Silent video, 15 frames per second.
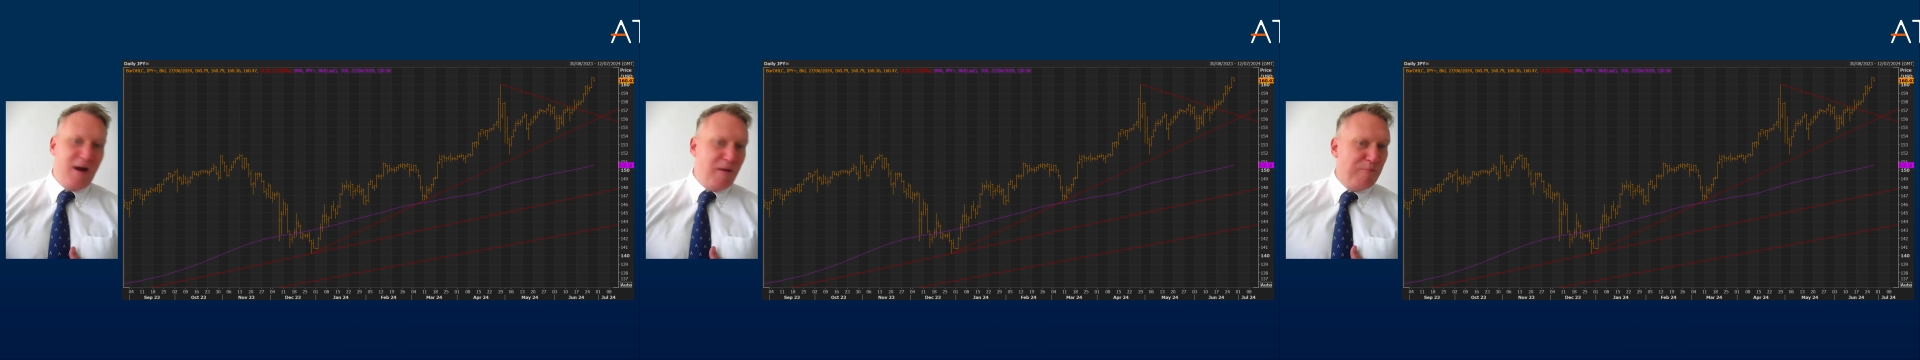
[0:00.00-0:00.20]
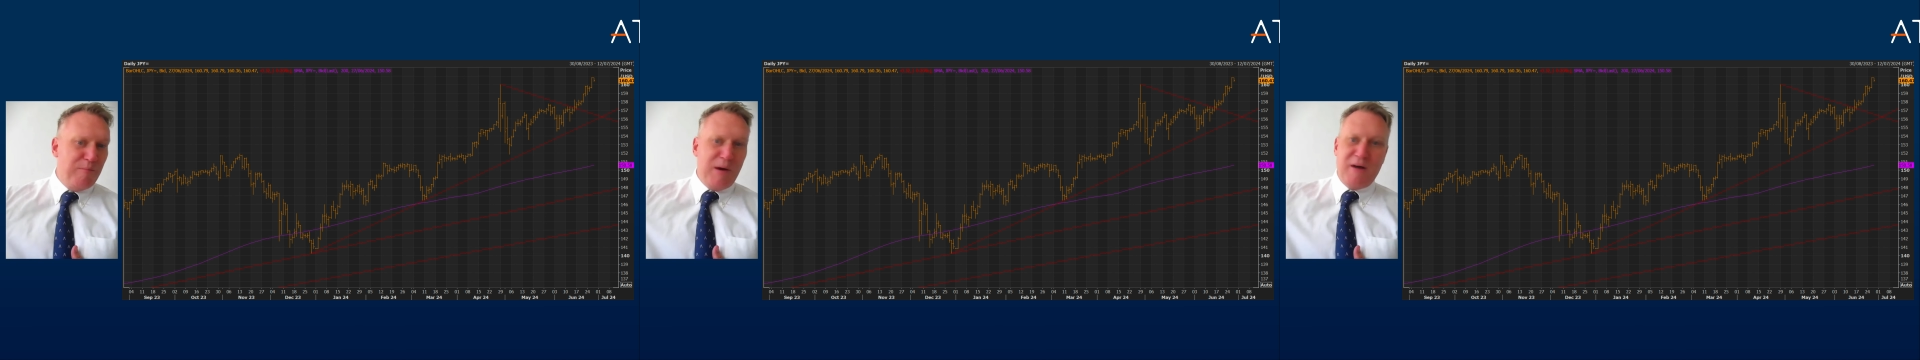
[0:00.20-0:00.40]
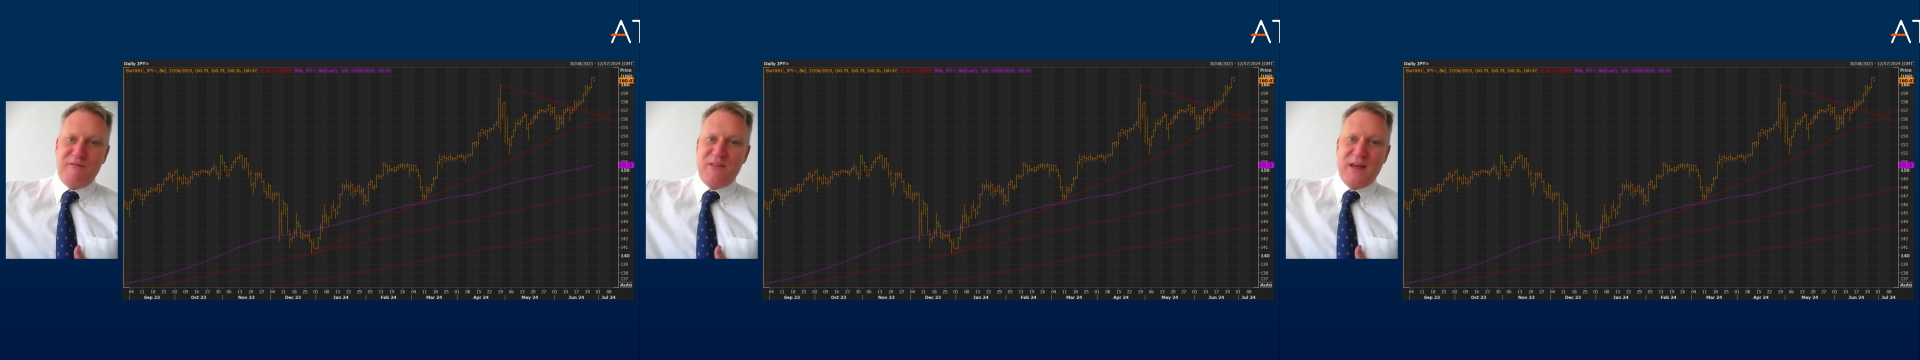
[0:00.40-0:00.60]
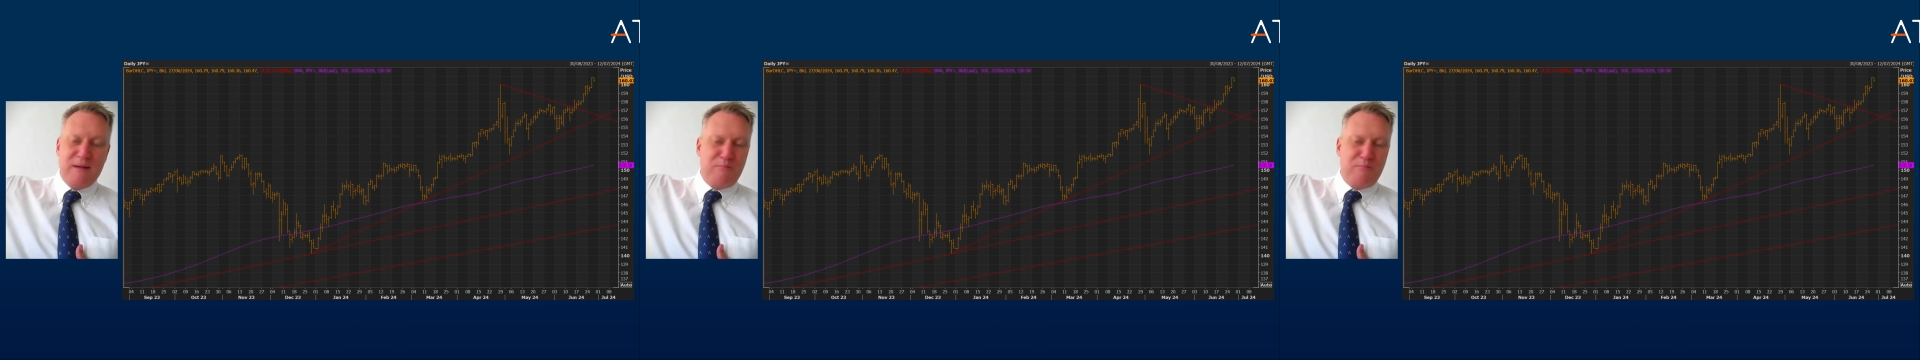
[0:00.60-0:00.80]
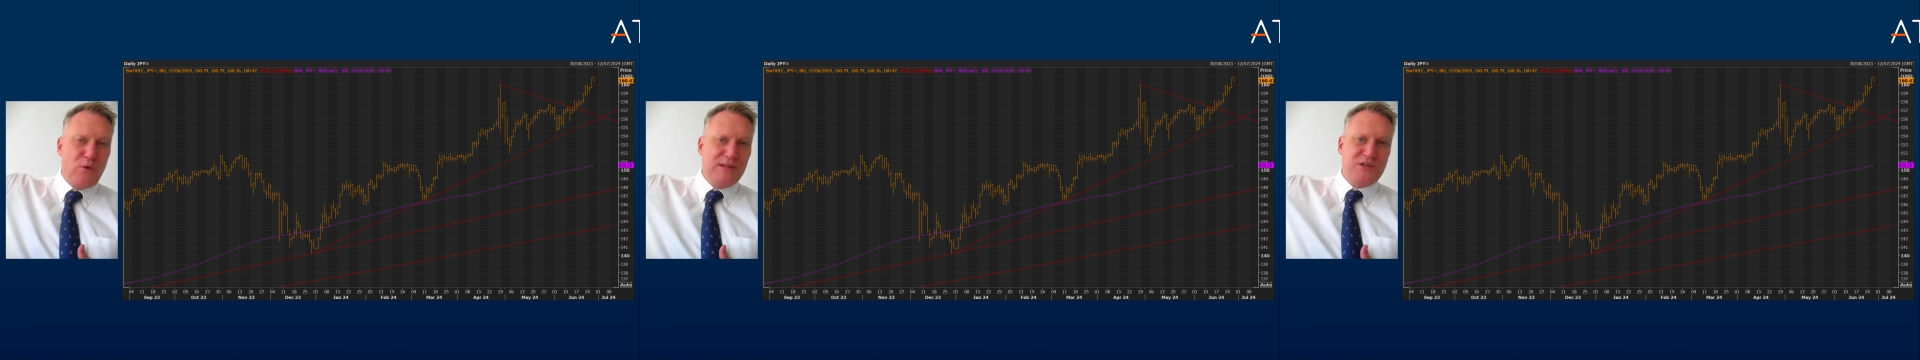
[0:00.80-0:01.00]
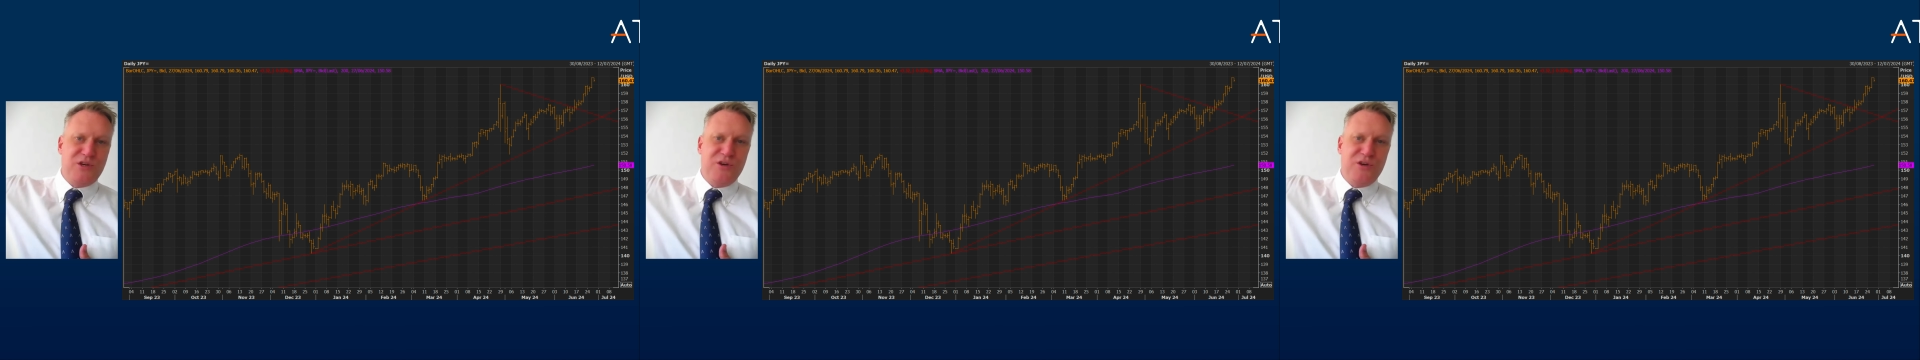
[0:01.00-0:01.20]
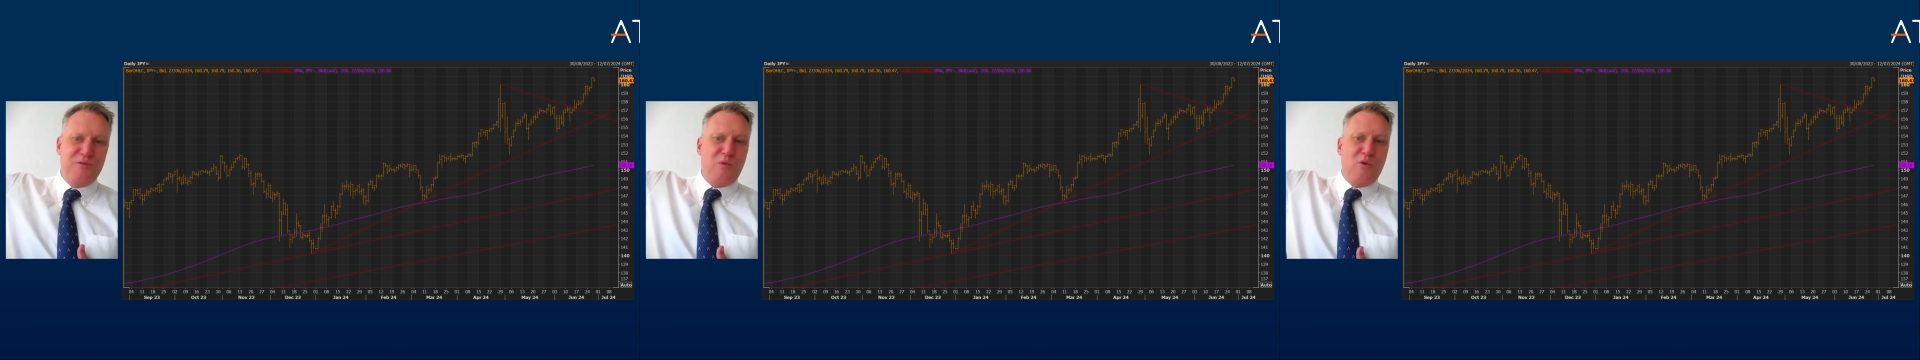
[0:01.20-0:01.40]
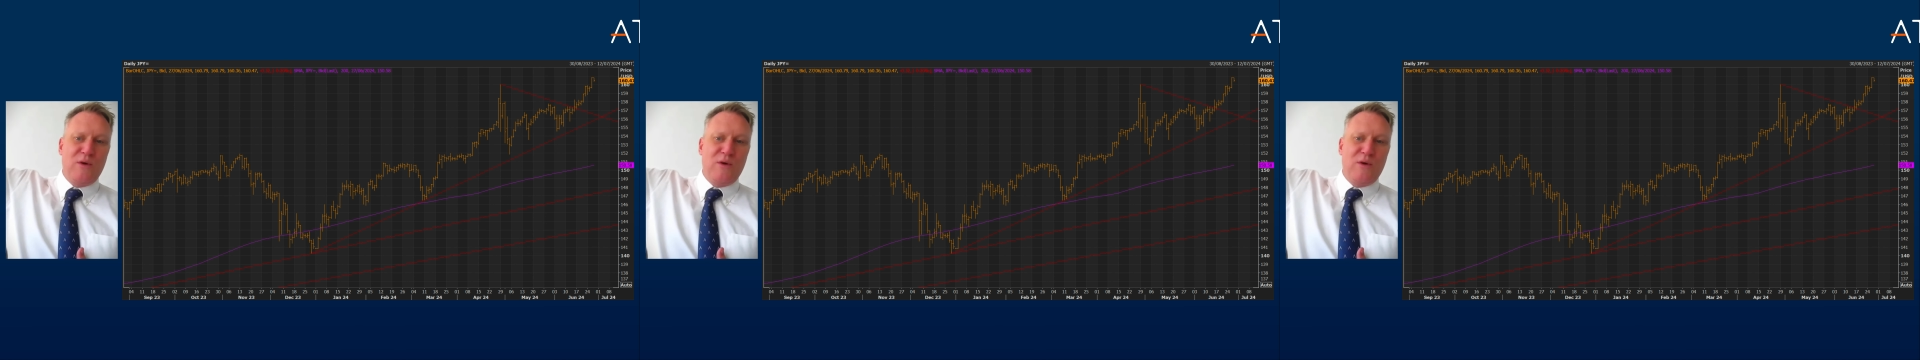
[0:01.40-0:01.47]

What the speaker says: above that 0.2,